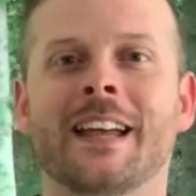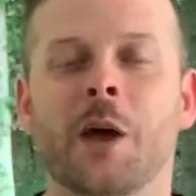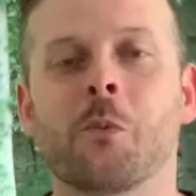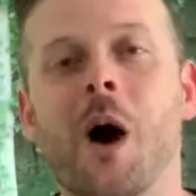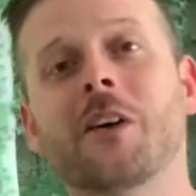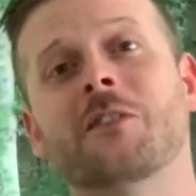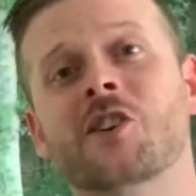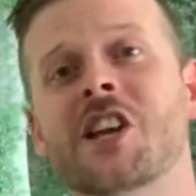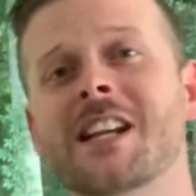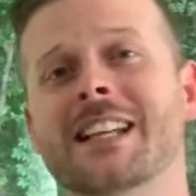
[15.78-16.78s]
And while
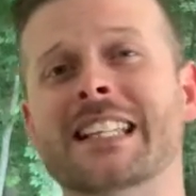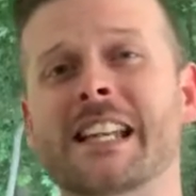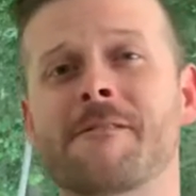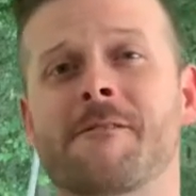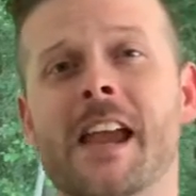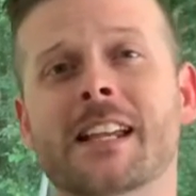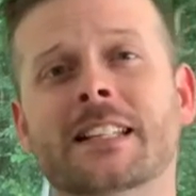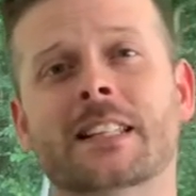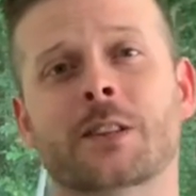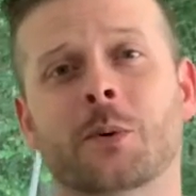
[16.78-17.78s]
Virginia is in
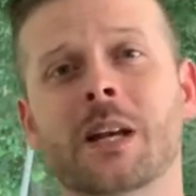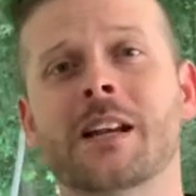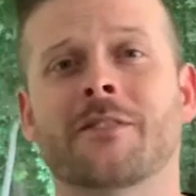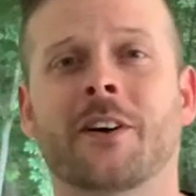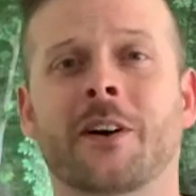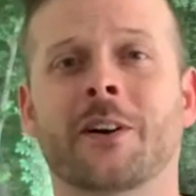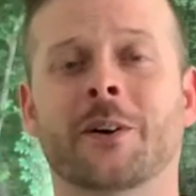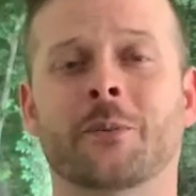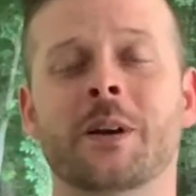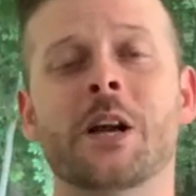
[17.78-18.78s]
phase three of our
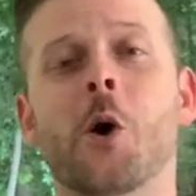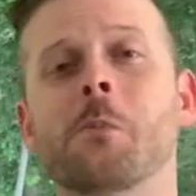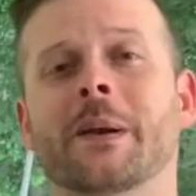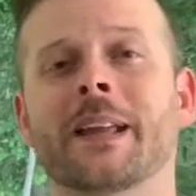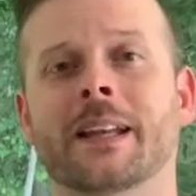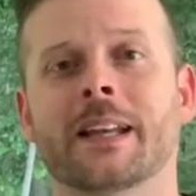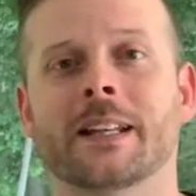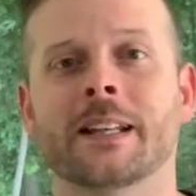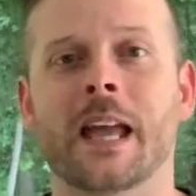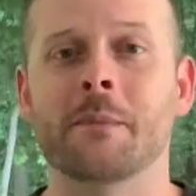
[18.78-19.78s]
reopening
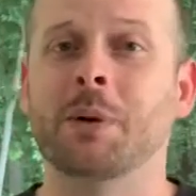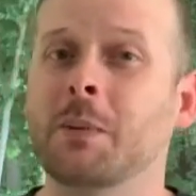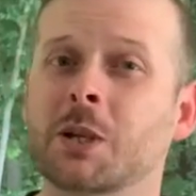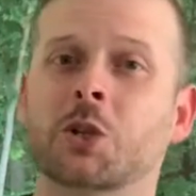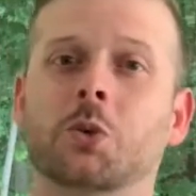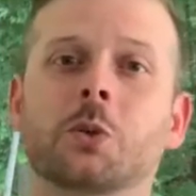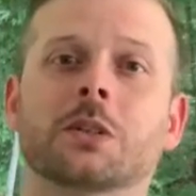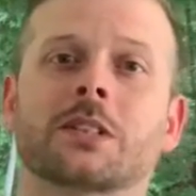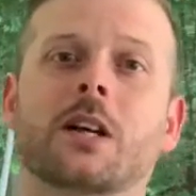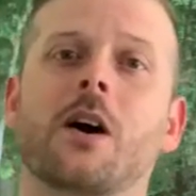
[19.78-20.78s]
and, and public
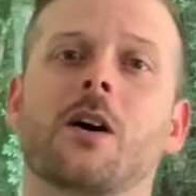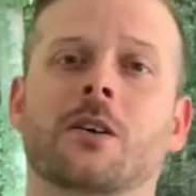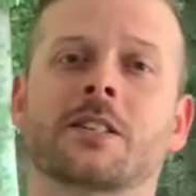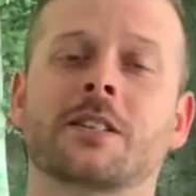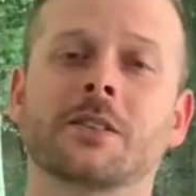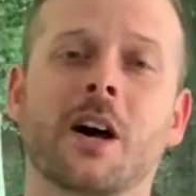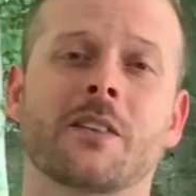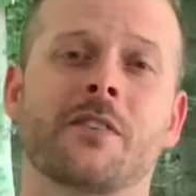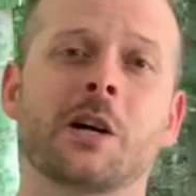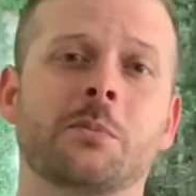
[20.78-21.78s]
schools are still not
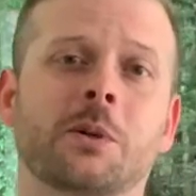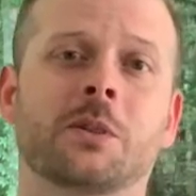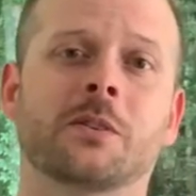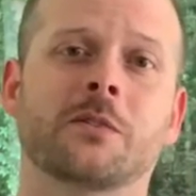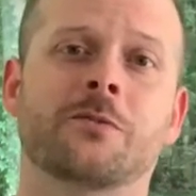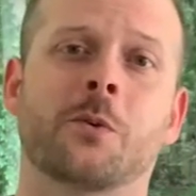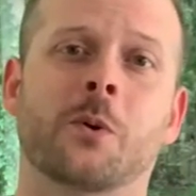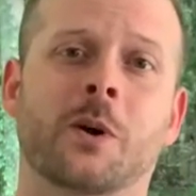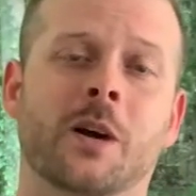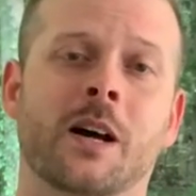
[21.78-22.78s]
available
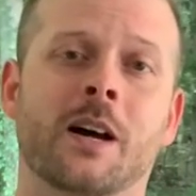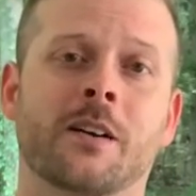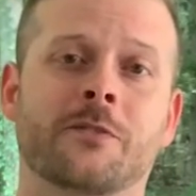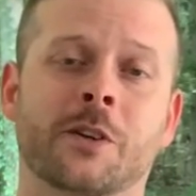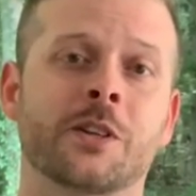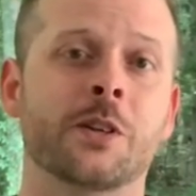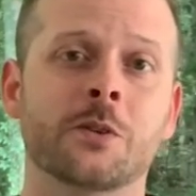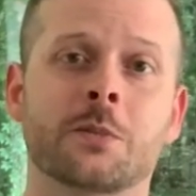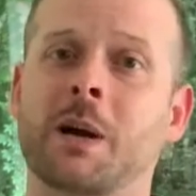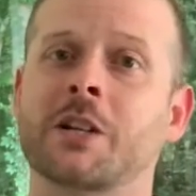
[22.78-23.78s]
for, uh, for
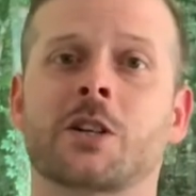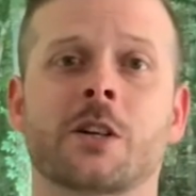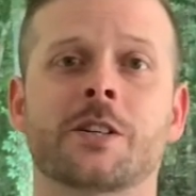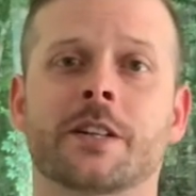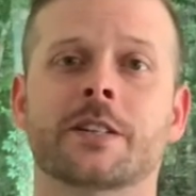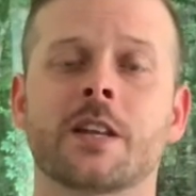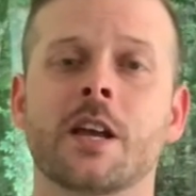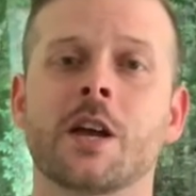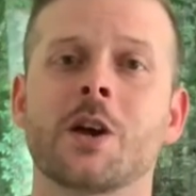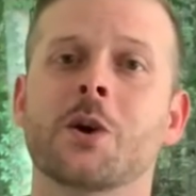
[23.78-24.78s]
use by churches,
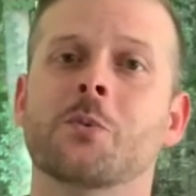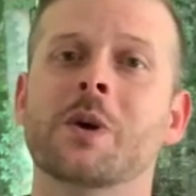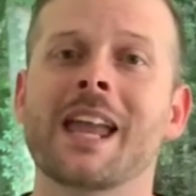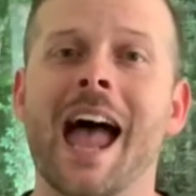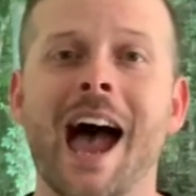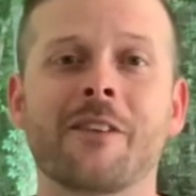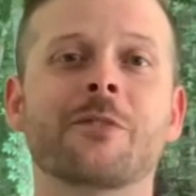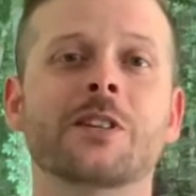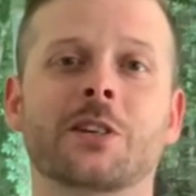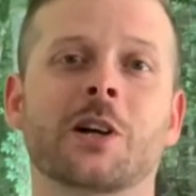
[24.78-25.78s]
we have
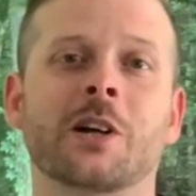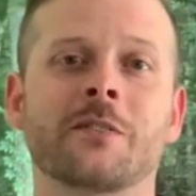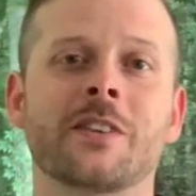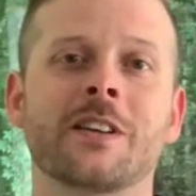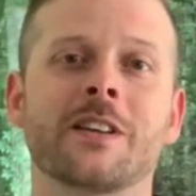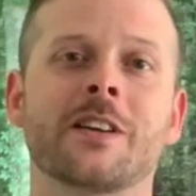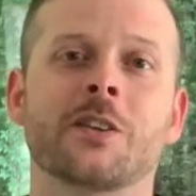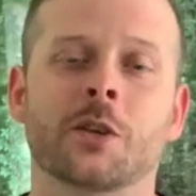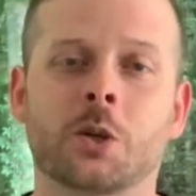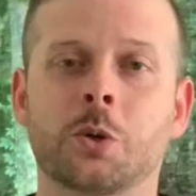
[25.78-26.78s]
reserved
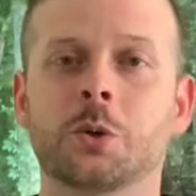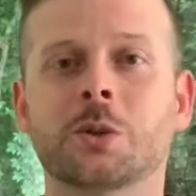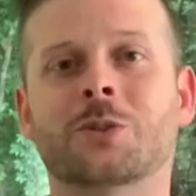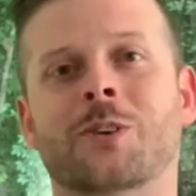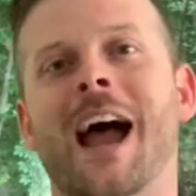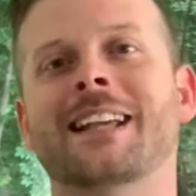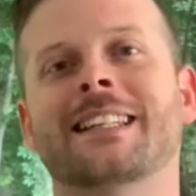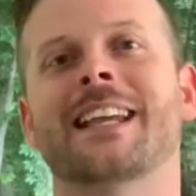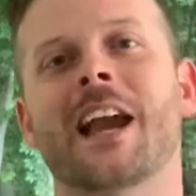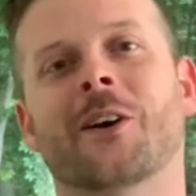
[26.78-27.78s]
the cool
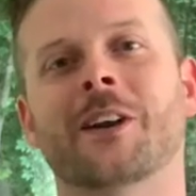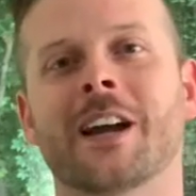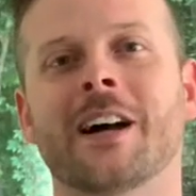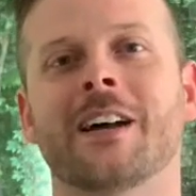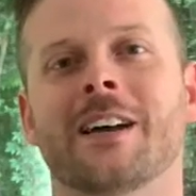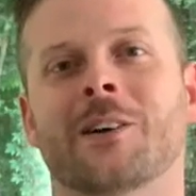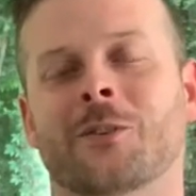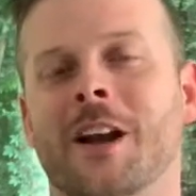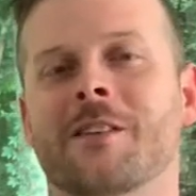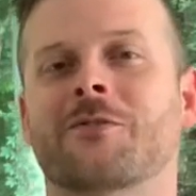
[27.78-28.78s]
grassy area
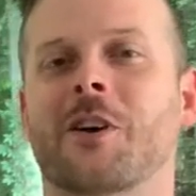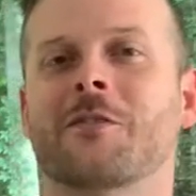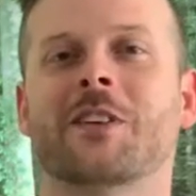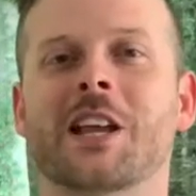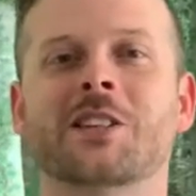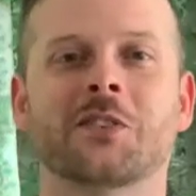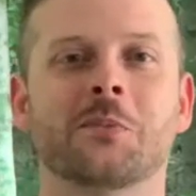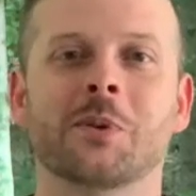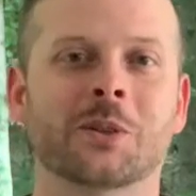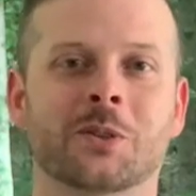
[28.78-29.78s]
right in front of Gainesville
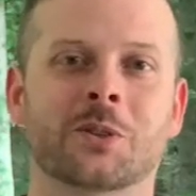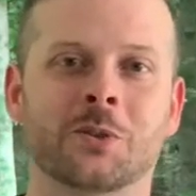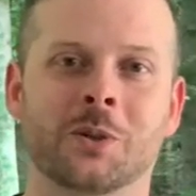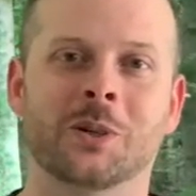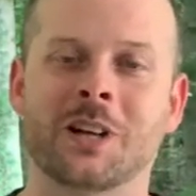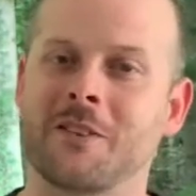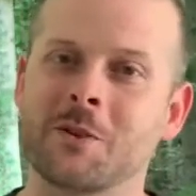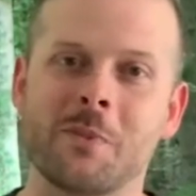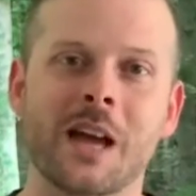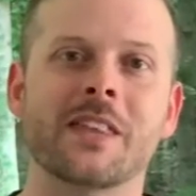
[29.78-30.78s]
Middle School,
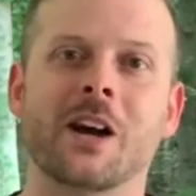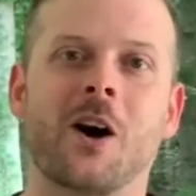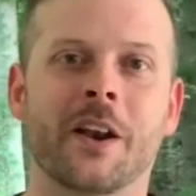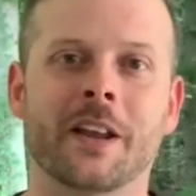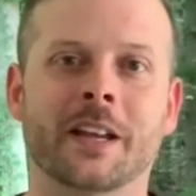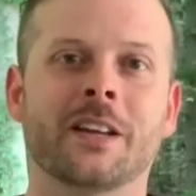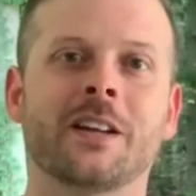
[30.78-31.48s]
covered by the awning,